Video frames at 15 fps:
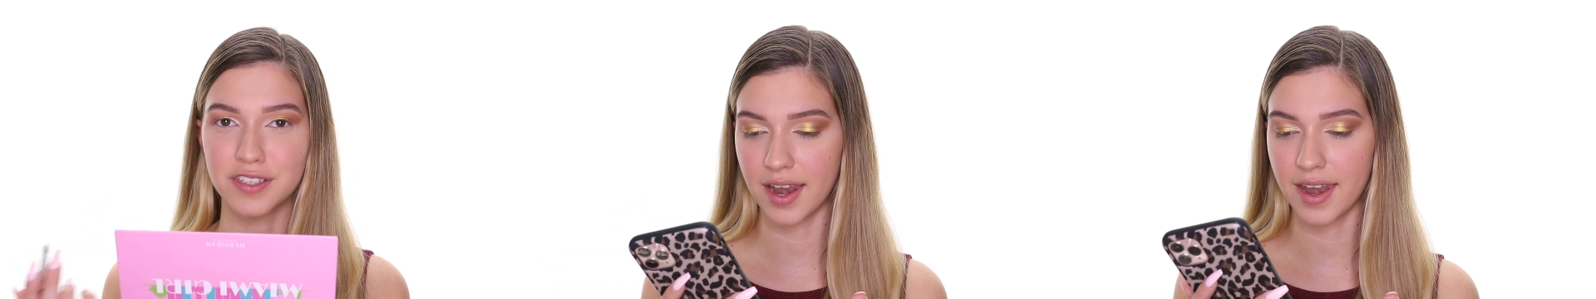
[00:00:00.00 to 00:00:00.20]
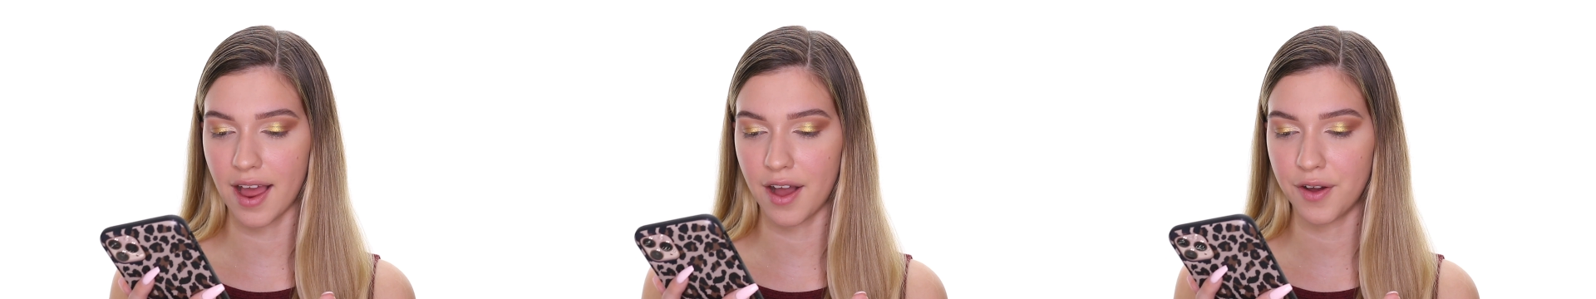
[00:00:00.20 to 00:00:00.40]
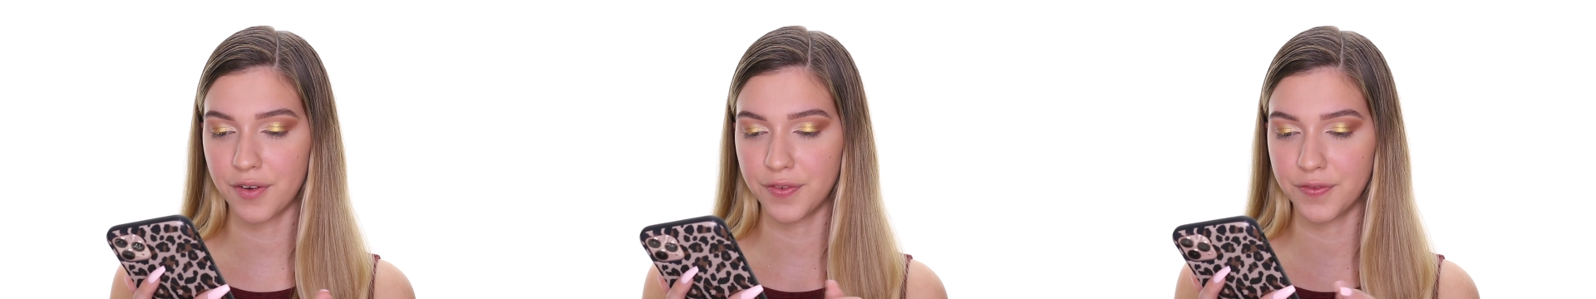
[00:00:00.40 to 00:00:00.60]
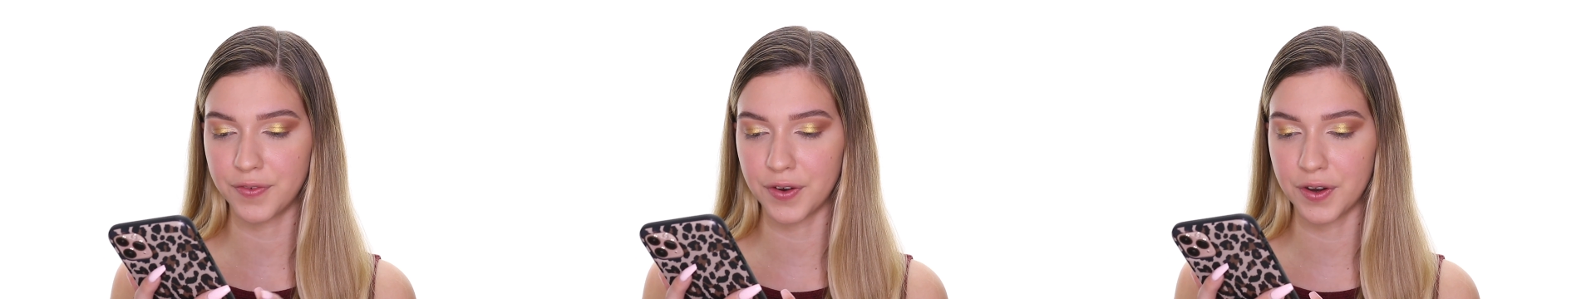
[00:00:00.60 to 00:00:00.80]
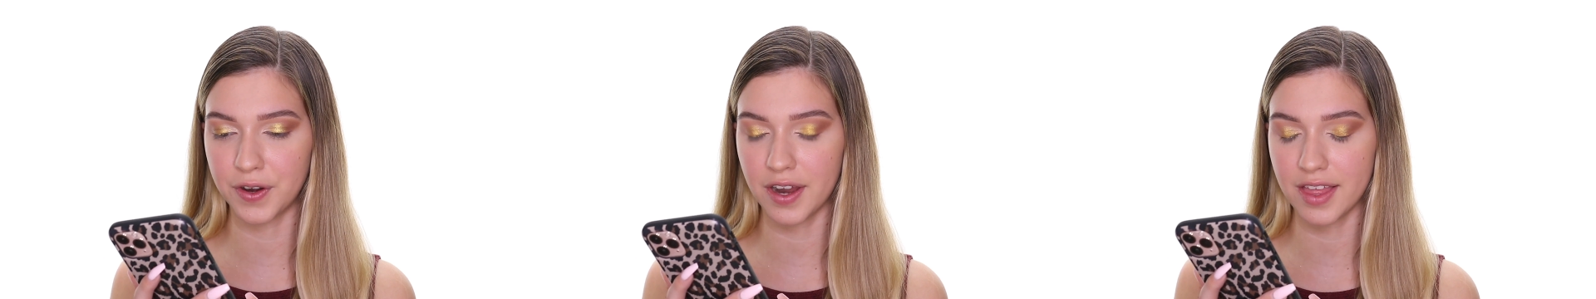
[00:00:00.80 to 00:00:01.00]
And now
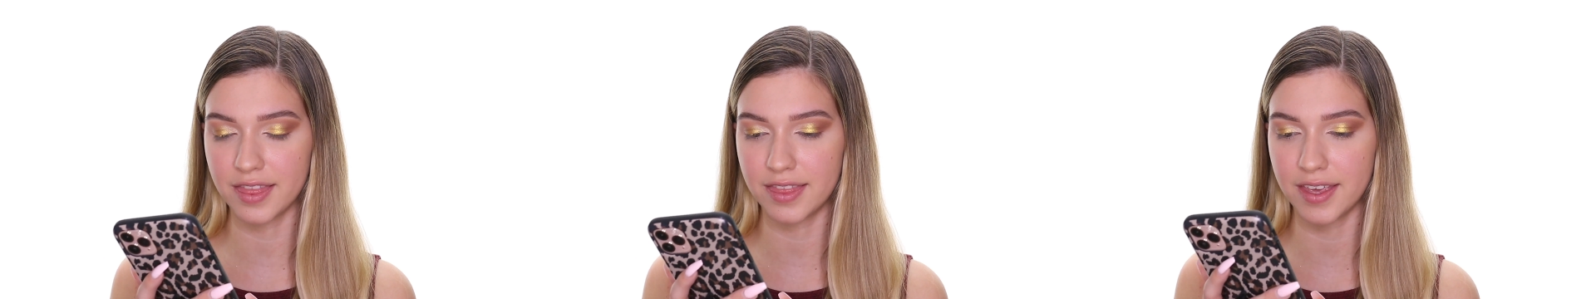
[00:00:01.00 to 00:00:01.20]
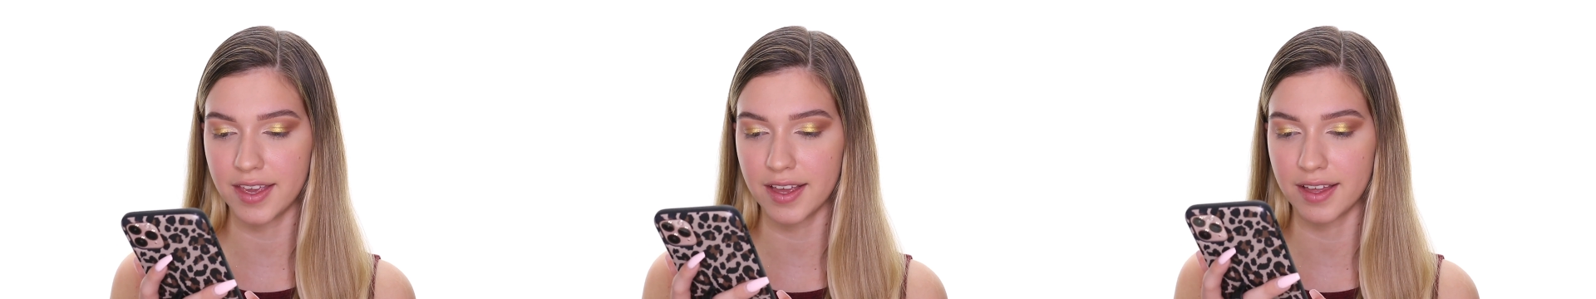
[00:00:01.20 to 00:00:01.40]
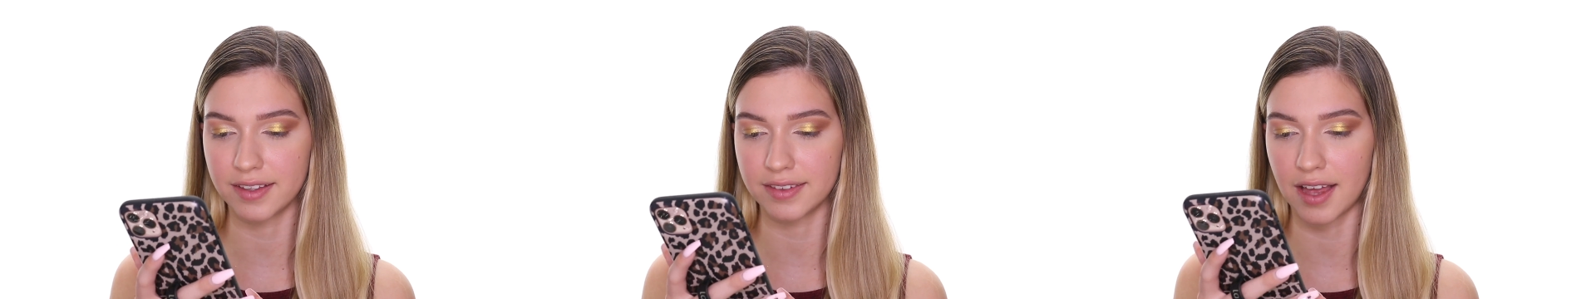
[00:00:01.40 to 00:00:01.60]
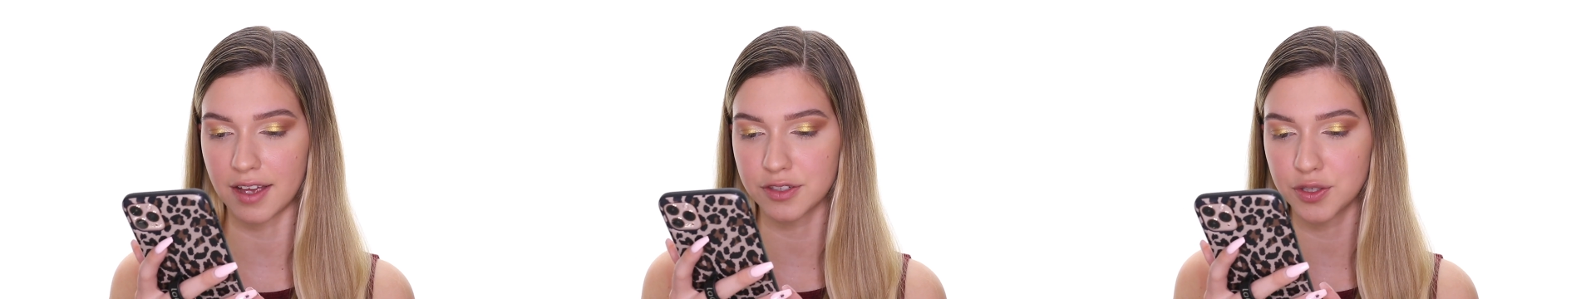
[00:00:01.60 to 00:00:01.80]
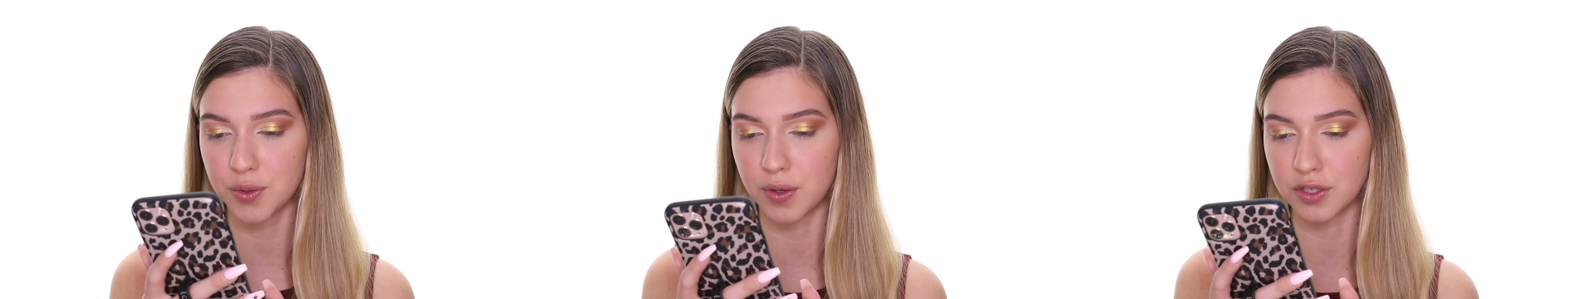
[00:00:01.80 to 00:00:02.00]
for the
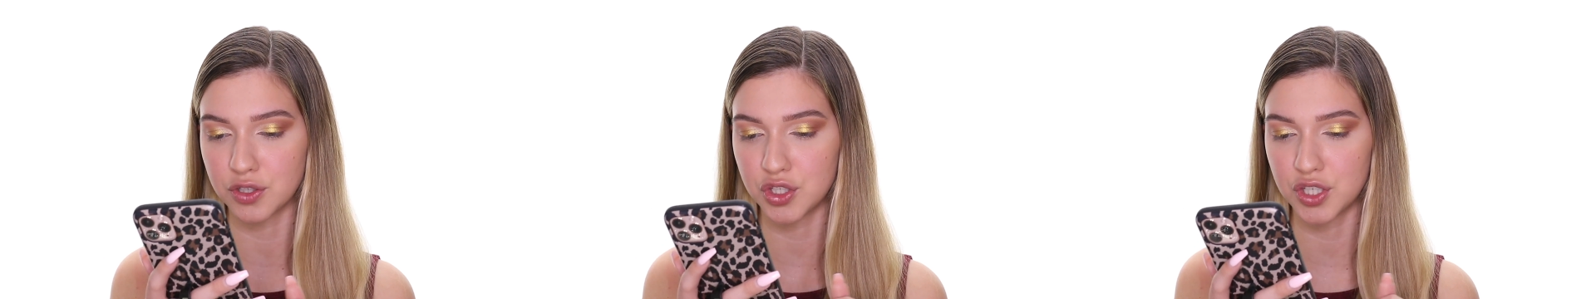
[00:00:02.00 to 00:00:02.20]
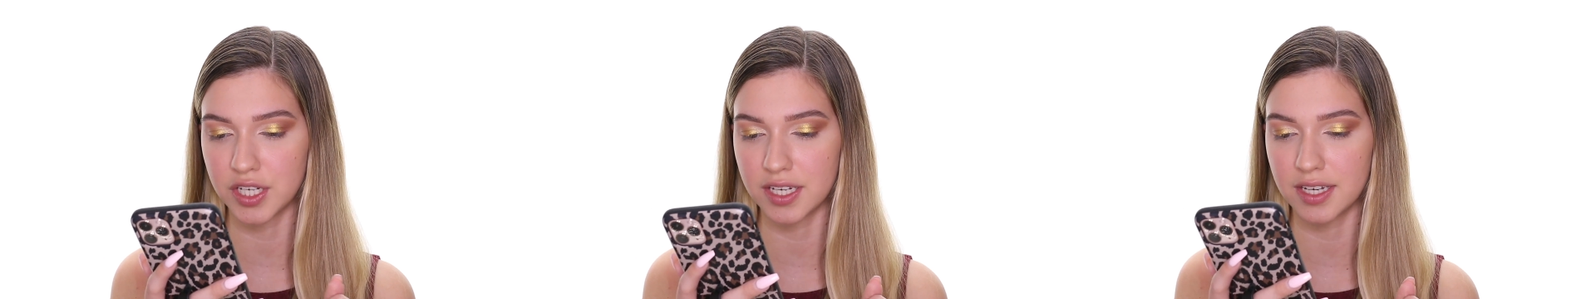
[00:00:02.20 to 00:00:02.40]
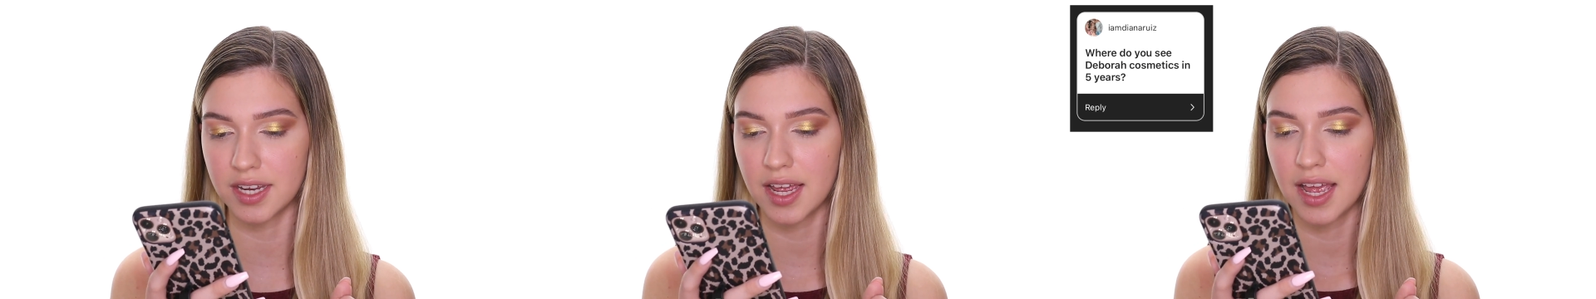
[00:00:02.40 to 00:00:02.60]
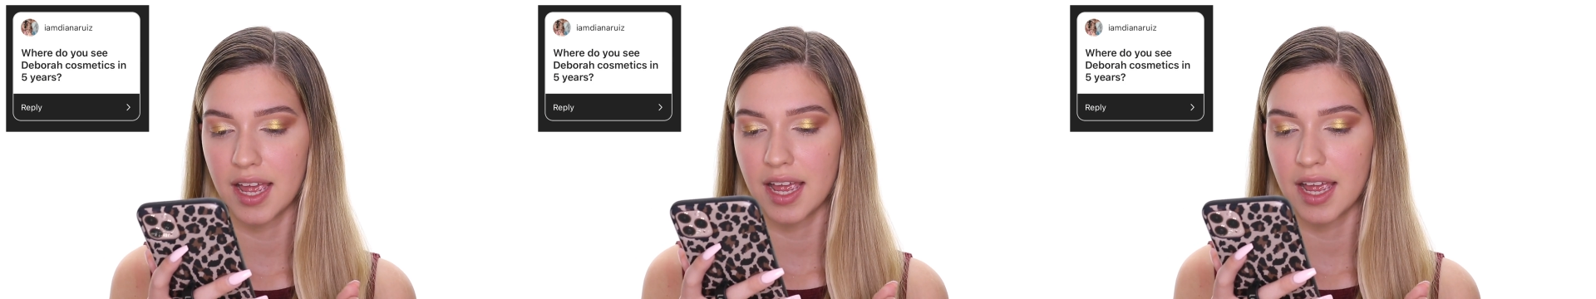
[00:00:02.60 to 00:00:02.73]
last question,